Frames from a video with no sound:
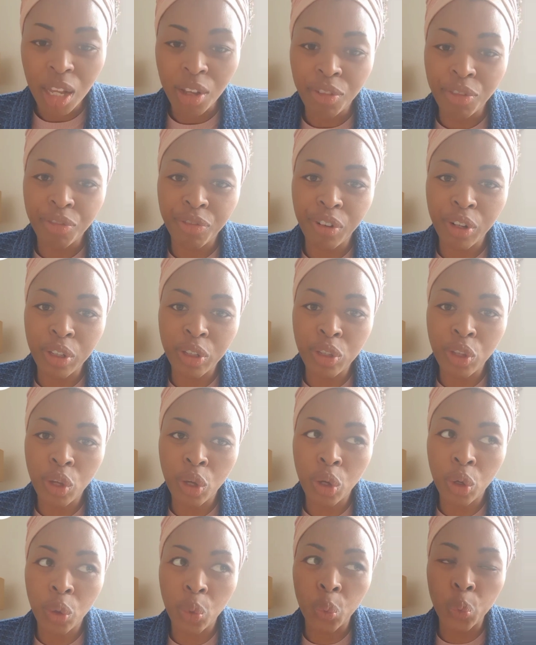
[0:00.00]
for
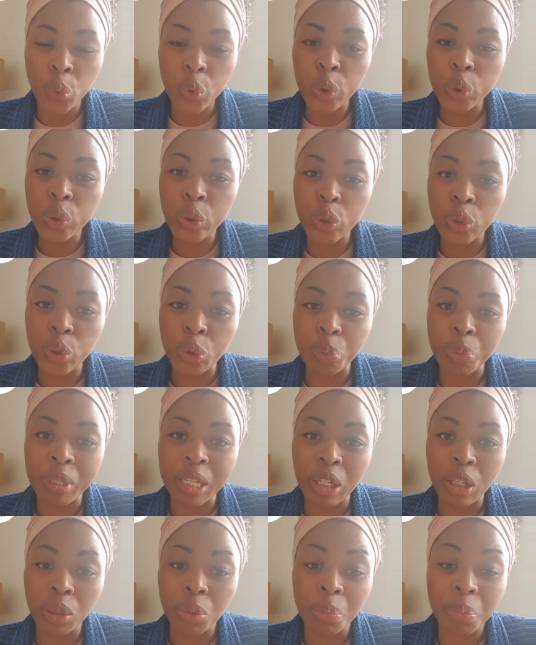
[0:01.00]
the wound to
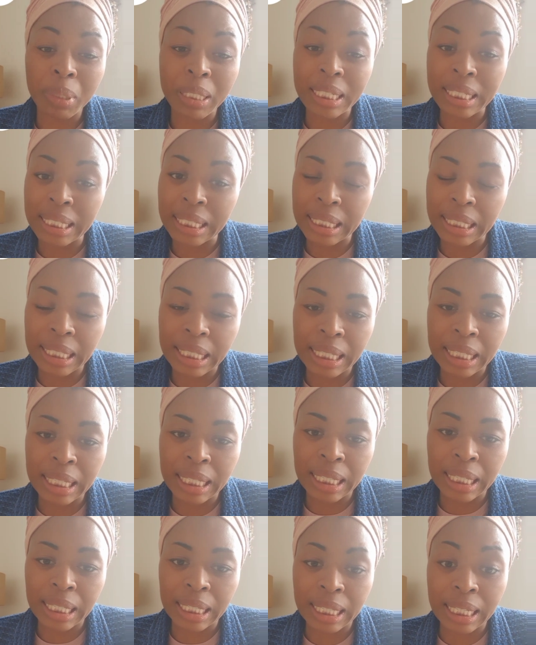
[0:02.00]
be
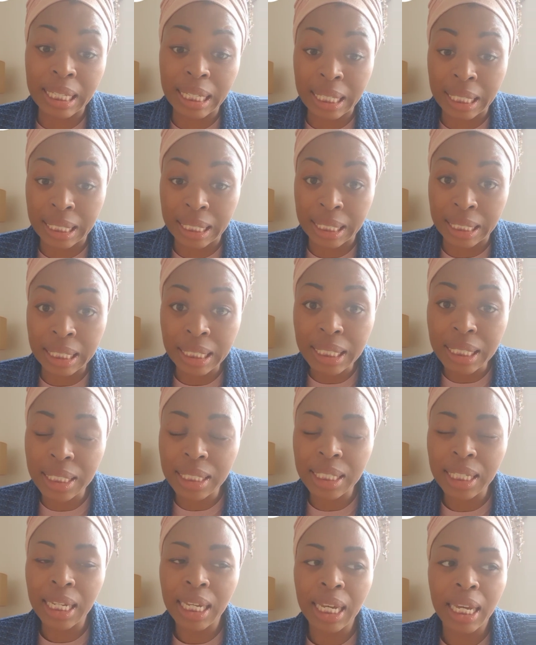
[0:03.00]
completely cleaned,
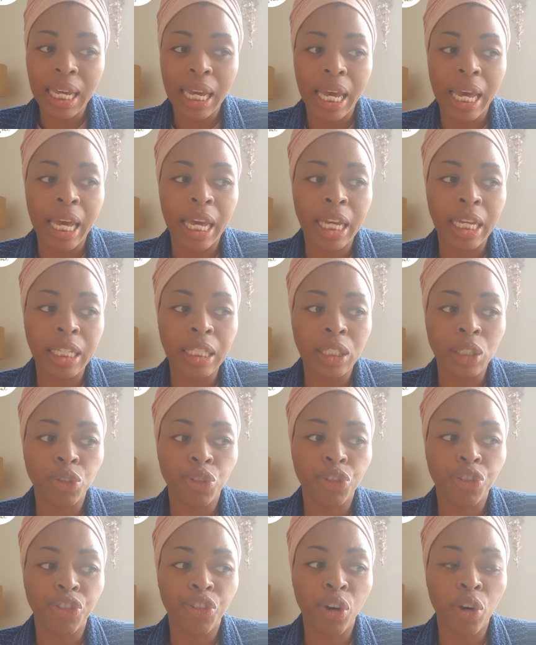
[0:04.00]
and
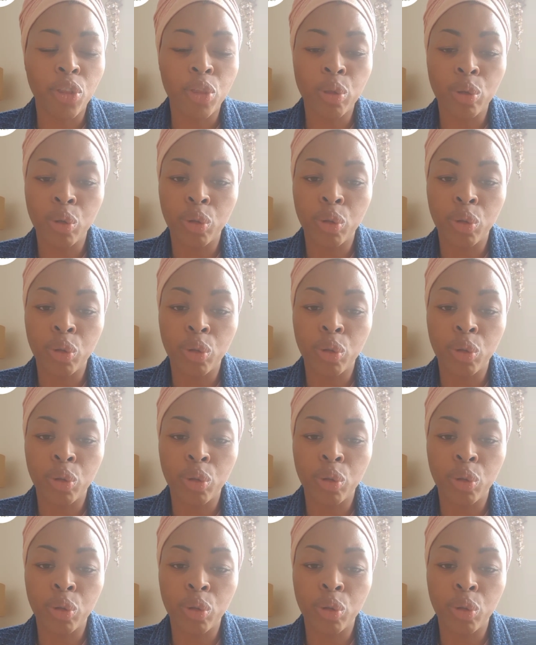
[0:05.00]
for